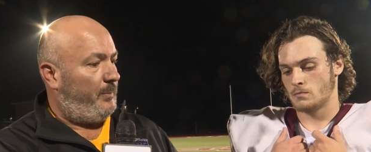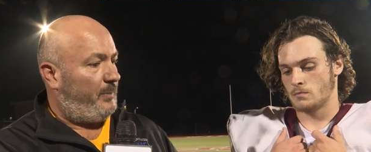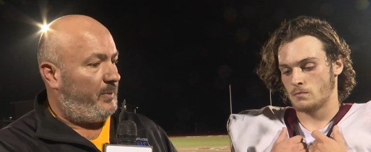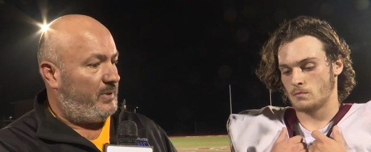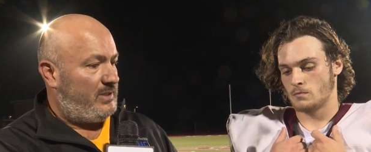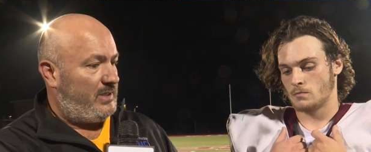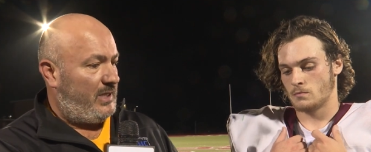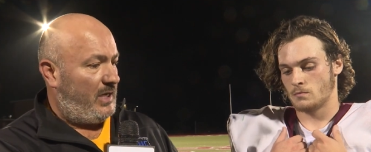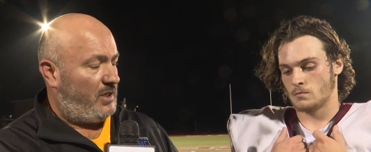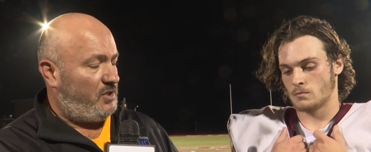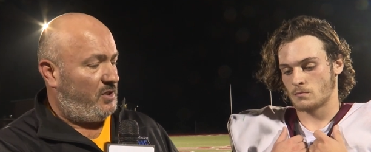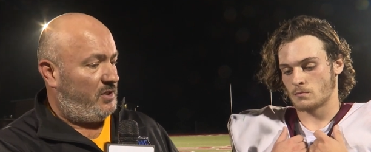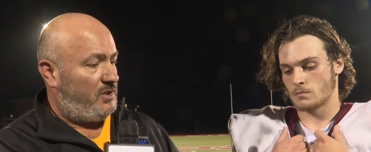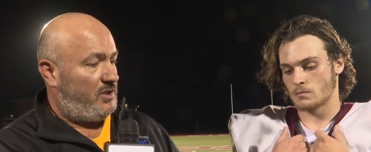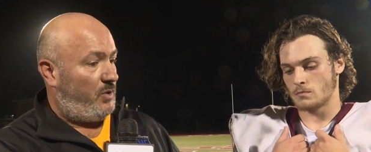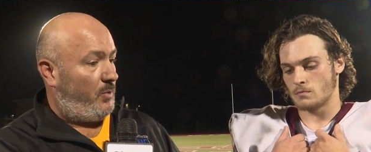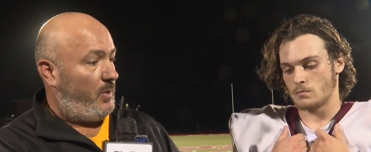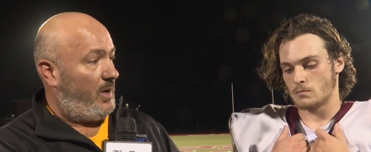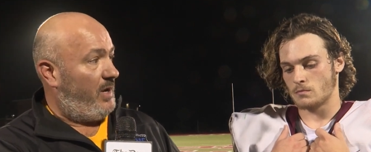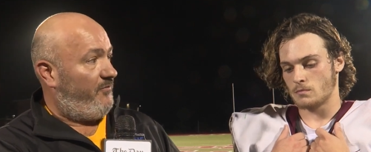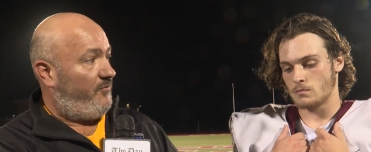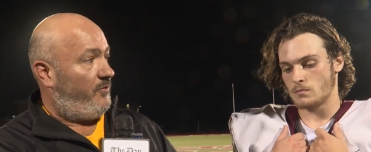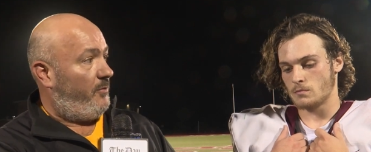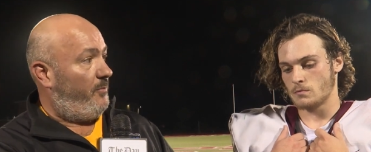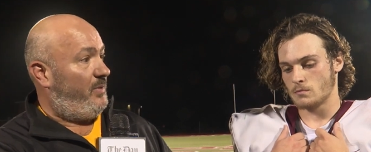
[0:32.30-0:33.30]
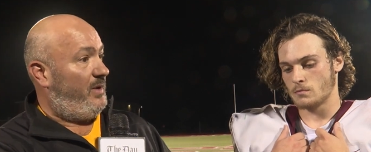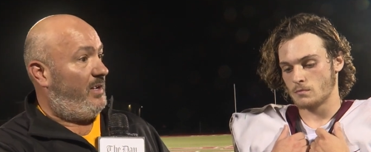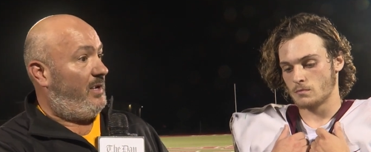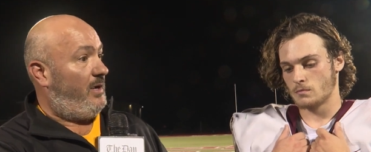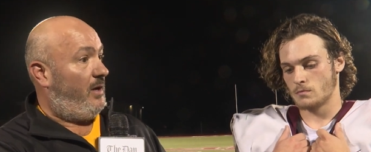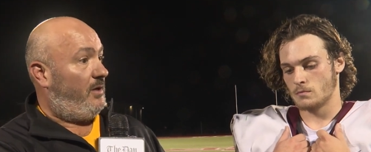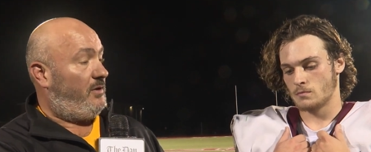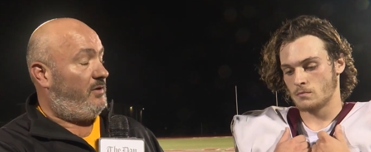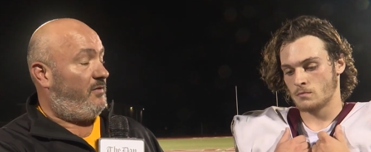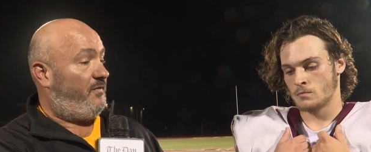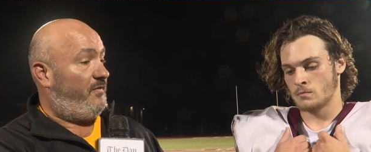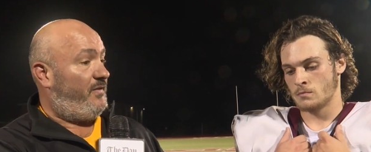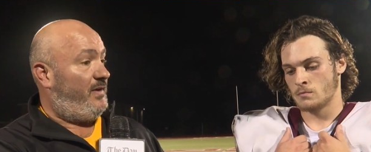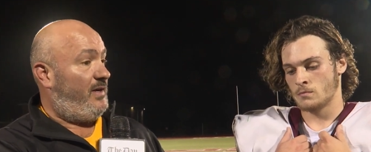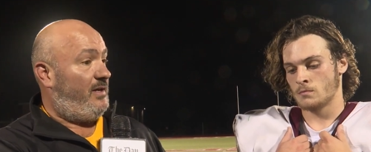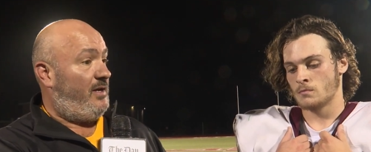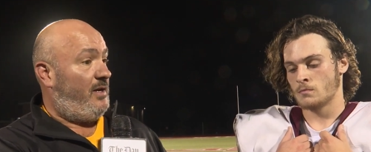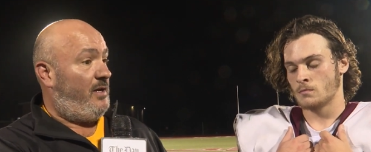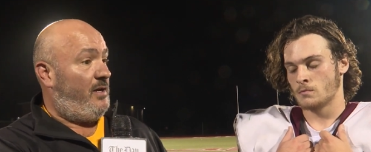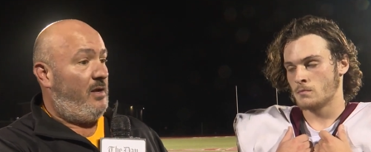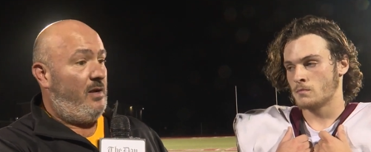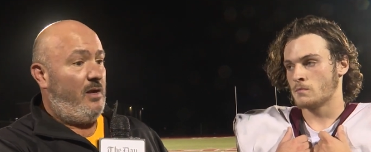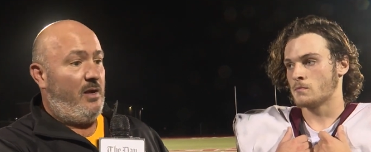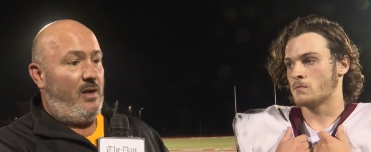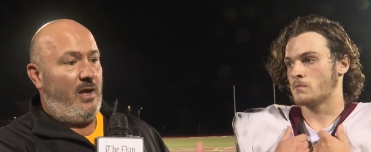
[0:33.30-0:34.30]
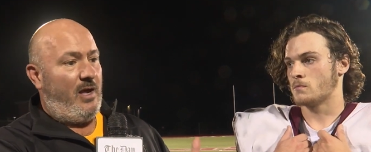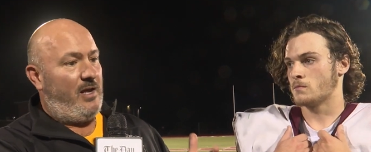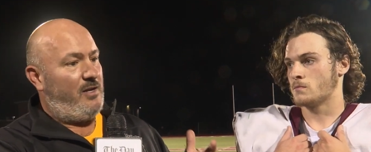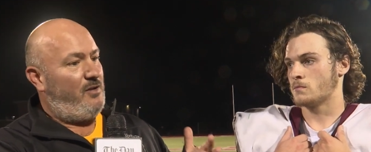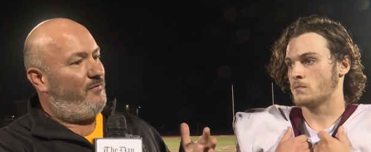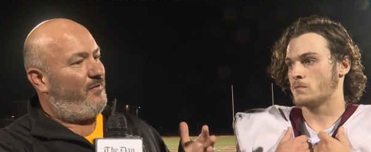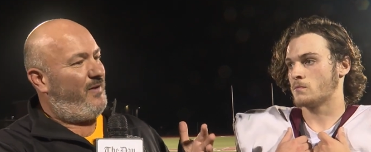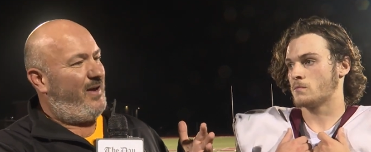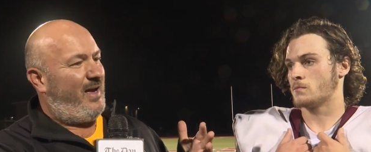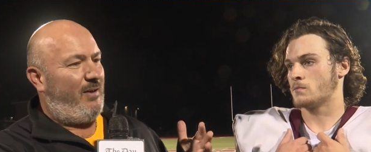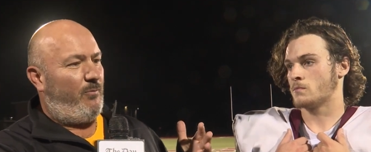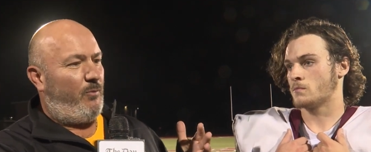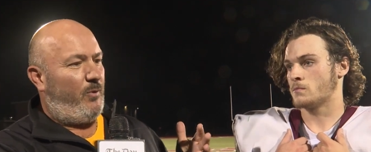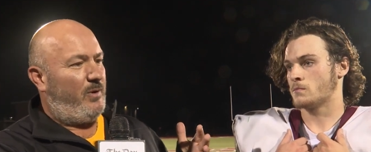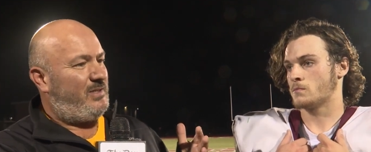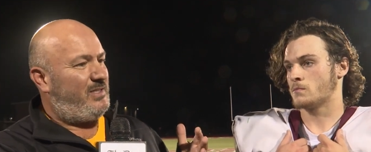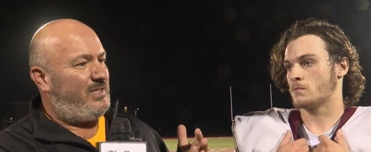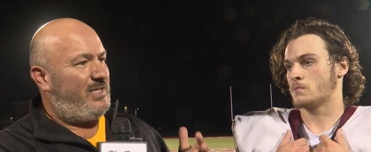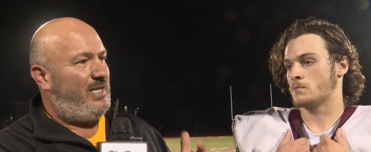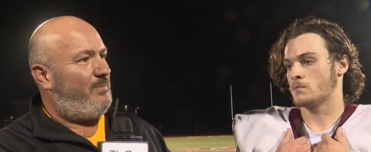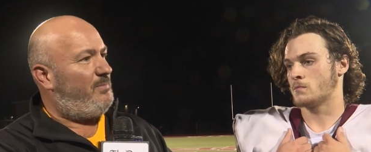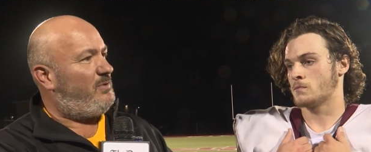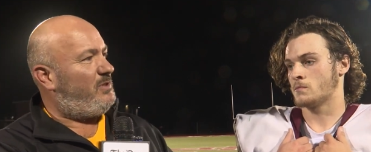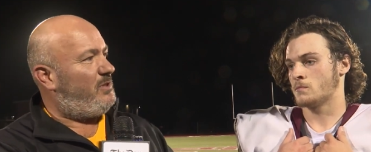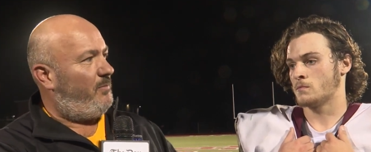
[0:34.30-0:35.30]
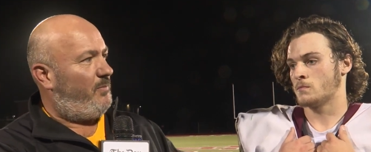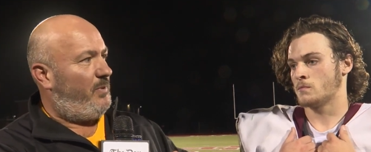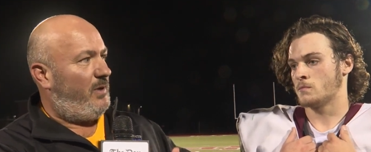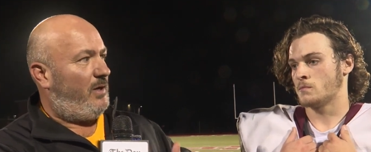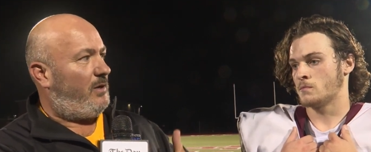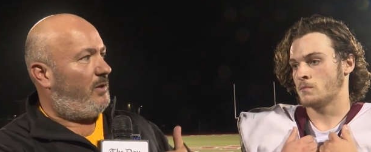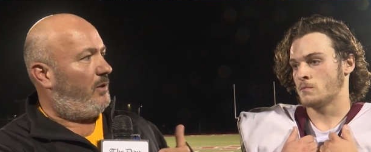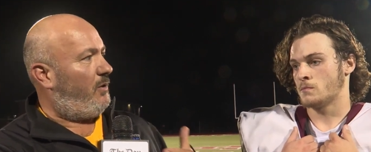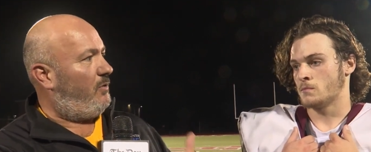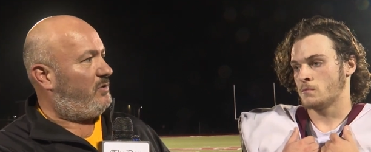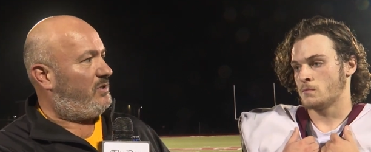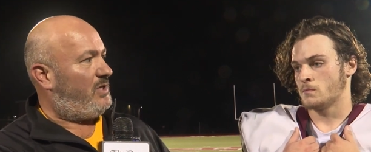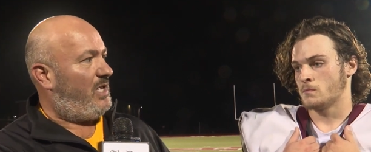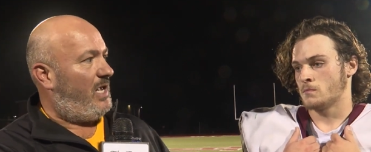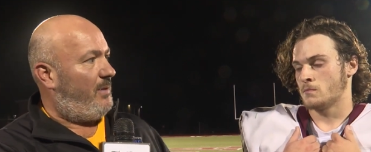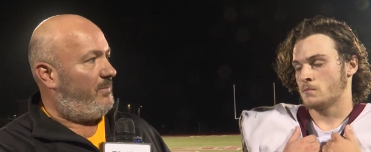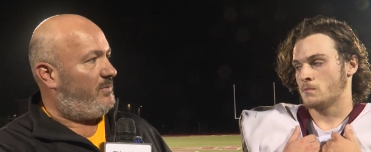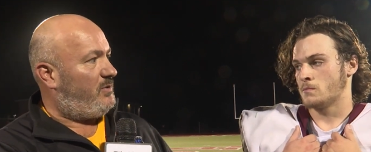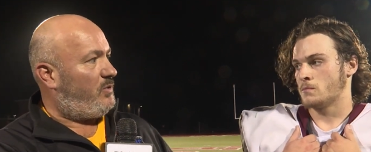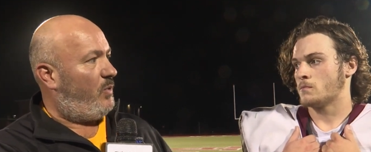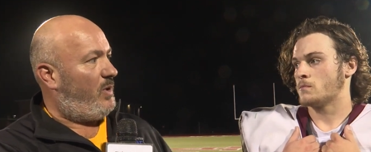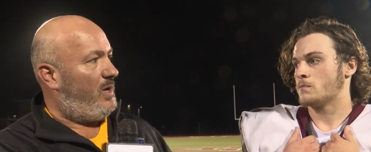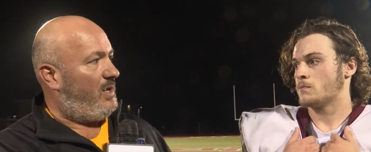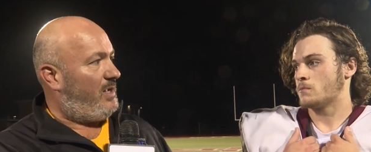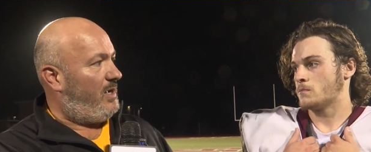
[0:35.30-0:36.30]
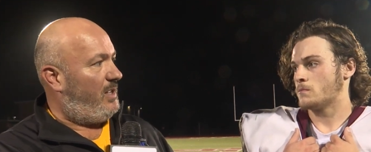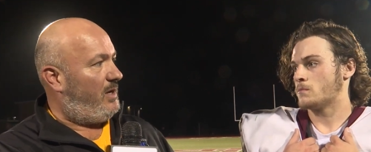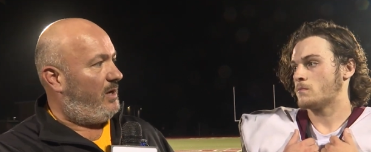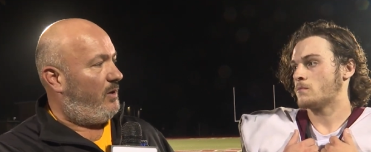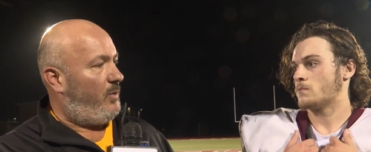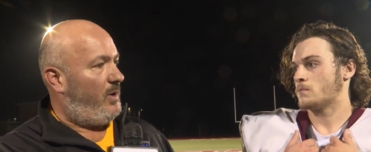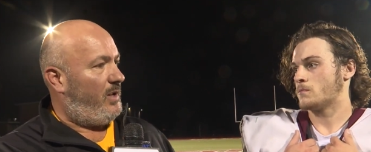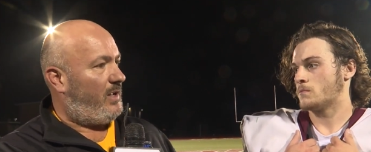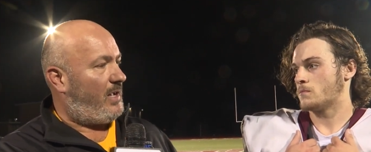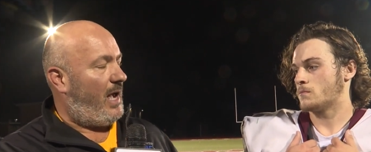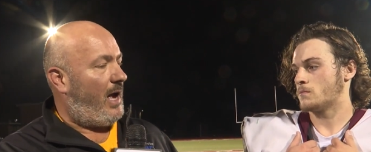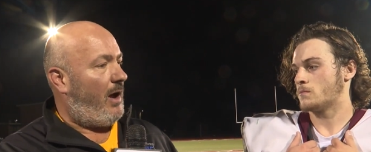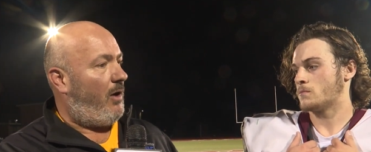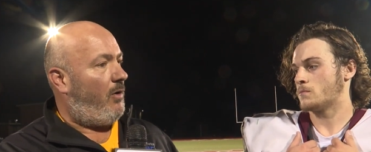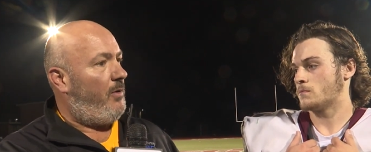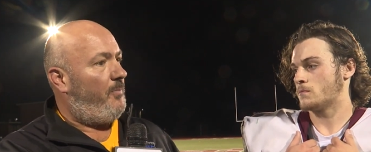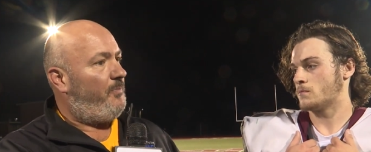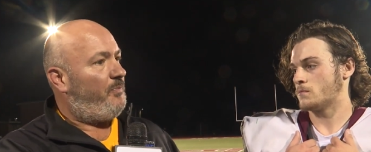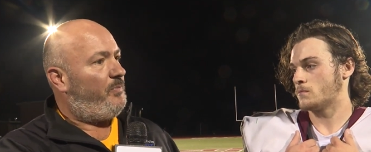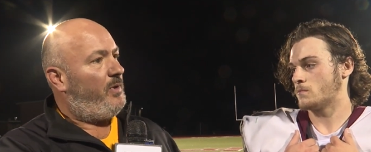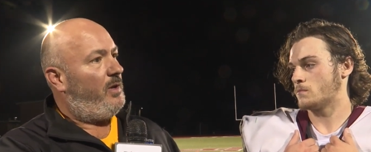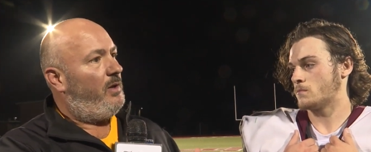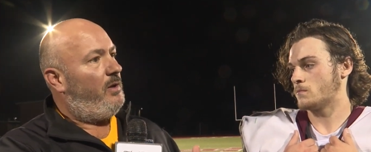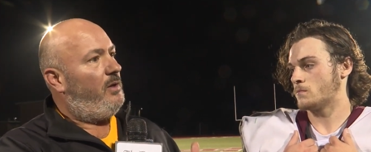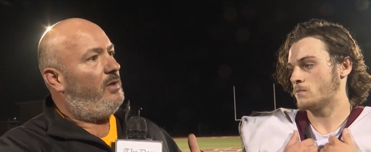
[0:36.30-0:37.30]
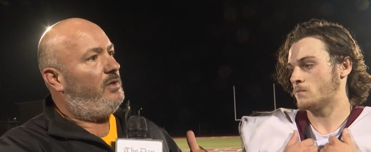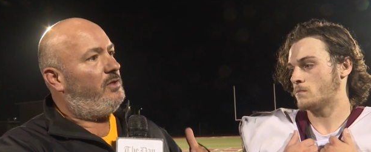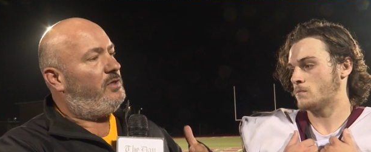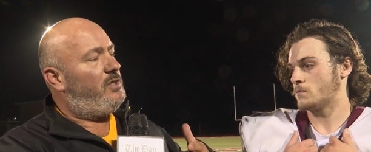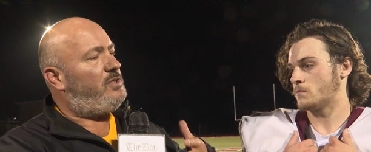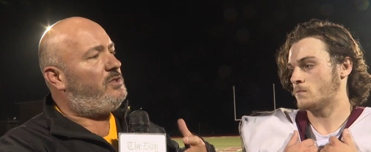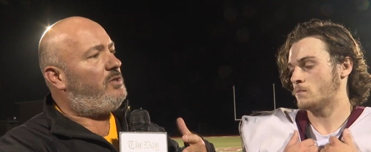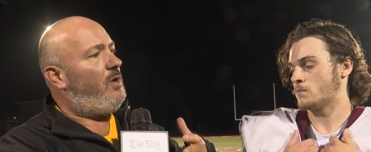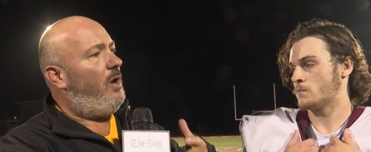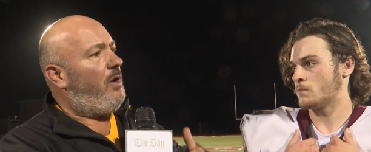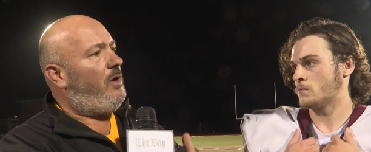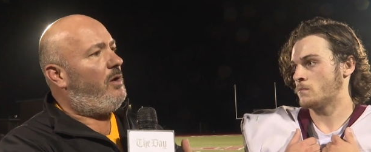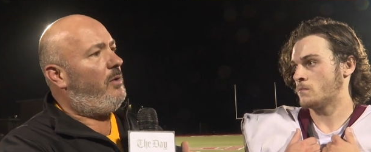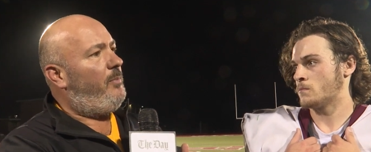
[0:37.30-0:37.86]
Speaker 1: of possessions away from being undefeated, and you've had what seems to be close games week in and week out. Just talk